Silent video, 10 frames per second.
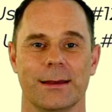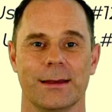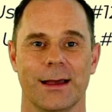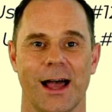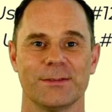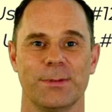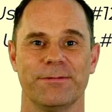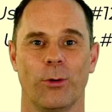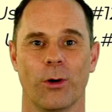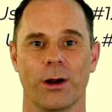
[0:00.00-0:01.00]
As
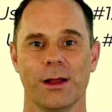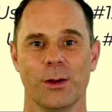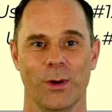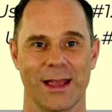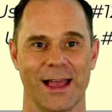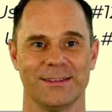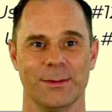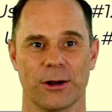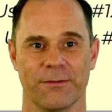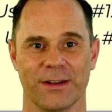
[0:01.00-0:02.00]
before, we estimate
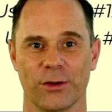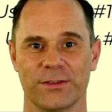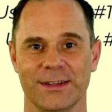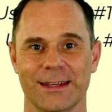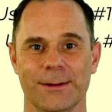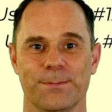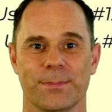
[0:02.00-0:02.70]
our velocity,